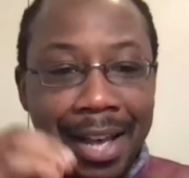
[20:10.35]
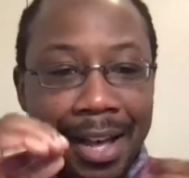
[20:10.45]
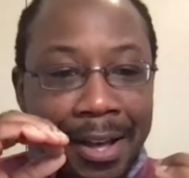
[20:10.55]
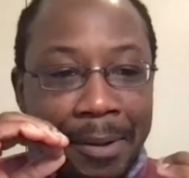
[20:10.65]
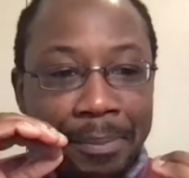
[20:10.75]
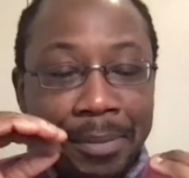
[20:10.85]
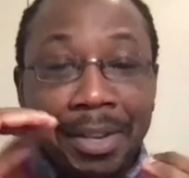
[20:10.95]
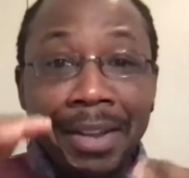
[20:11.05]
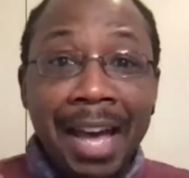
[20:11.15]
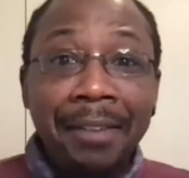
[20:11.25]

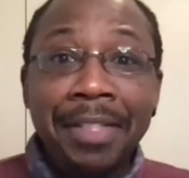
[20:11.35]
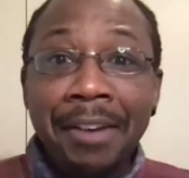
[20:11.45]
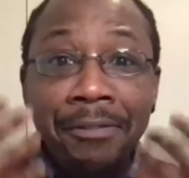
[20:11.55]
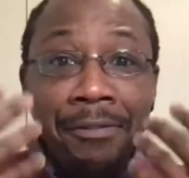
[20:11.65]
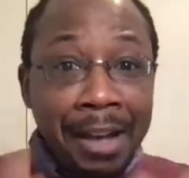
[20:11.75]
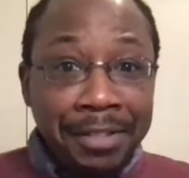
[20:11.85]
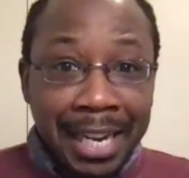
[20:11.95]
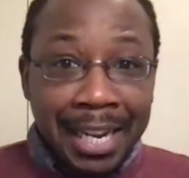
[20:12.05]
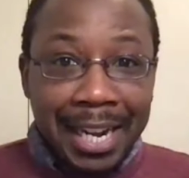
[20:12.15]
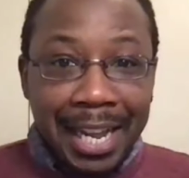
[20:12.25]
you have that 5
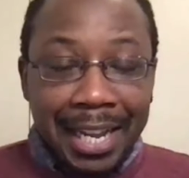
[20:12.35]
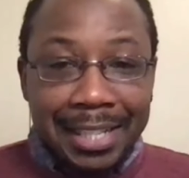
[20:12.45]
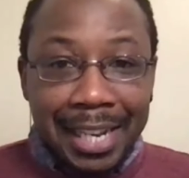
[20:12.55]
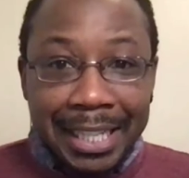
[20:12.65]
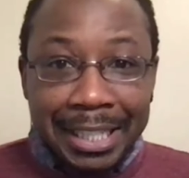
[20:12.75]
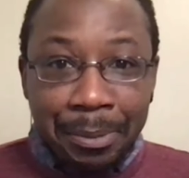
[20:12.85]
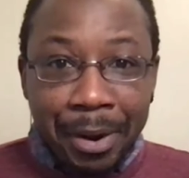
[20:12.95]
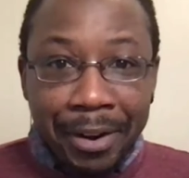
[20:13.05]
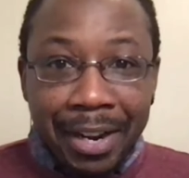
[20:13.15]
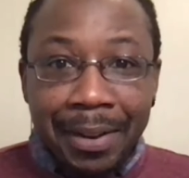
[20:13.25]
second exhalation
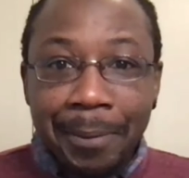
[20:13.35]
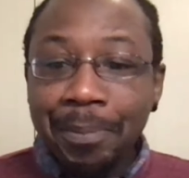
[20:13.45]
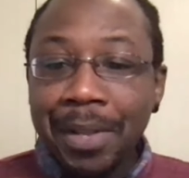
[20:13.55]
period.